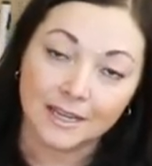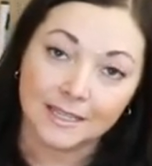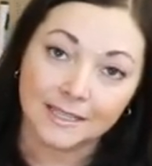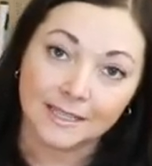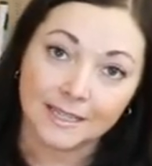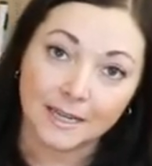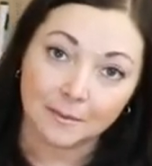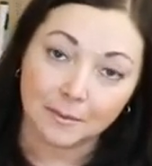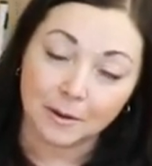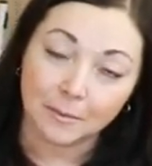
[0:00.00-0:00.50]

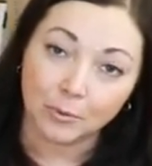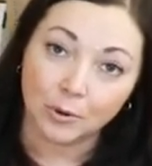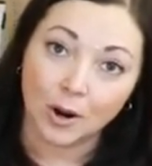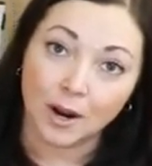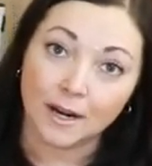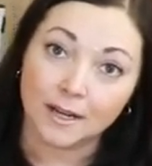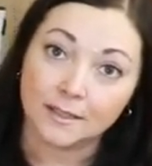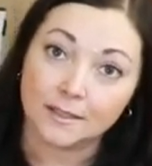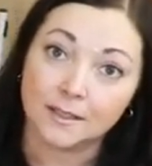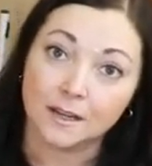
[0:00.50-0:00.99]

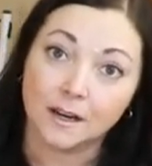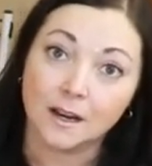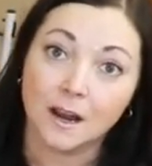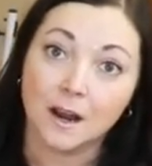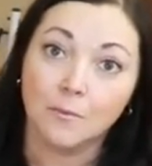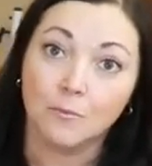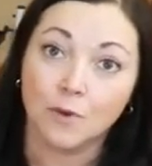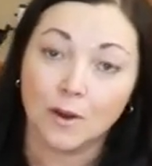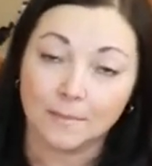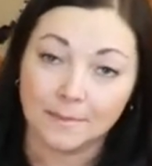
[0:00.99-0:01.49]

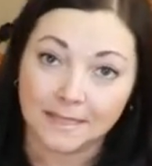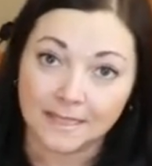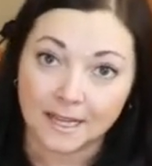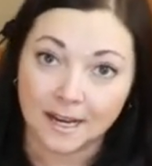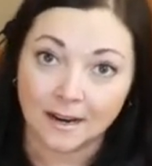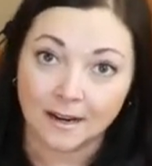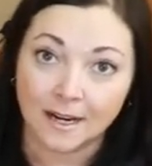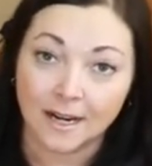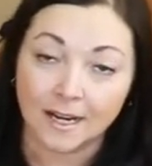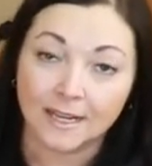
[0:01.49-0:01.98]
StaminaProducts.com
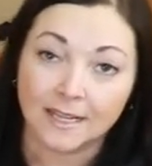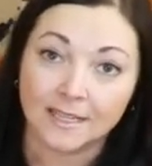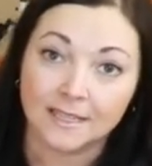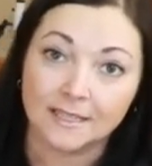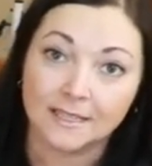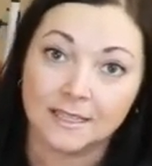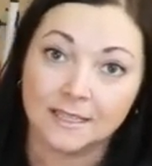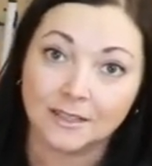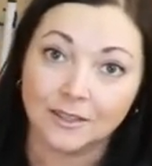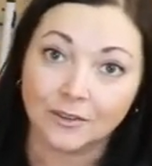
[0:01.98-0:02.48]
website and it is
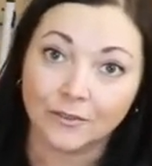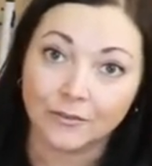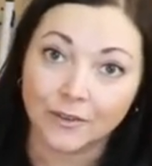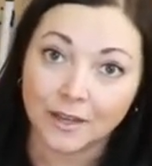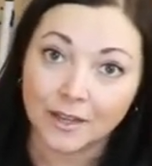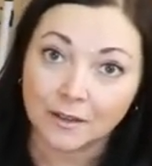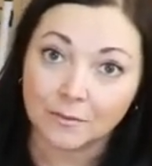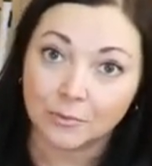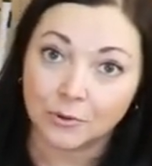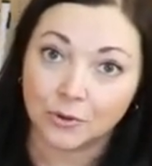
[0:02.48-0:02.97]
still
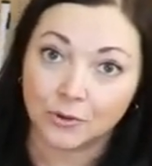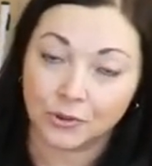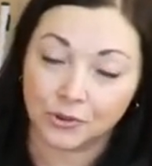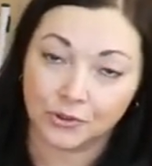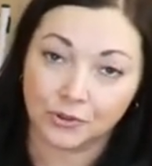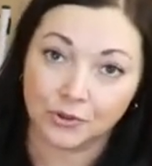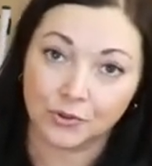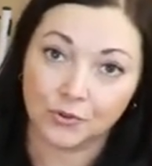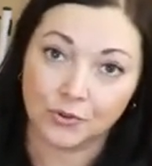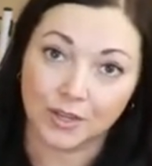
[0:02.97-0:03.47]
available
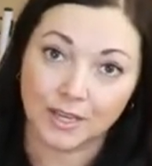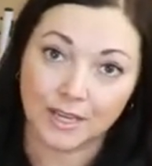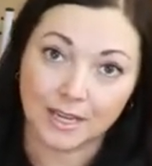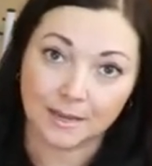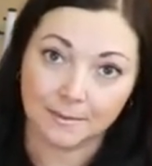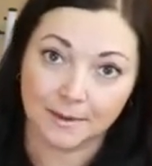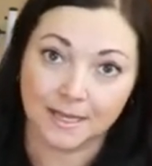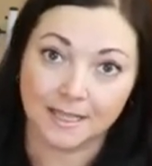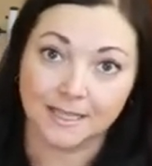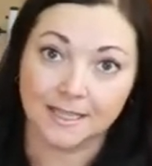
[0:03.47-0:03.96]
through the
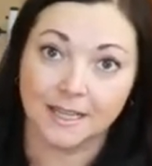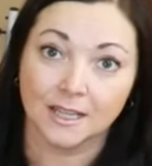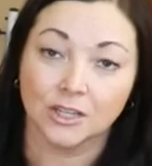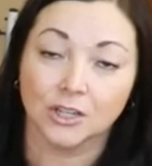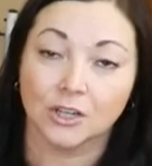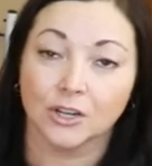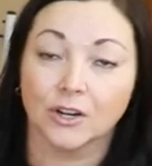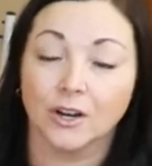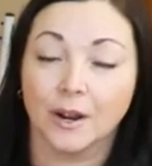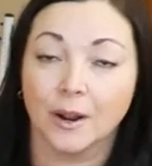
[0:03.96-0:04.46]
eBay
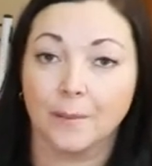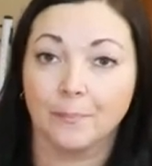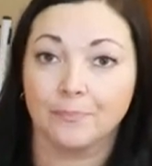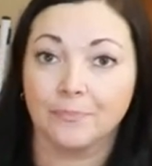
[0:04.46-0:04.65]
seller.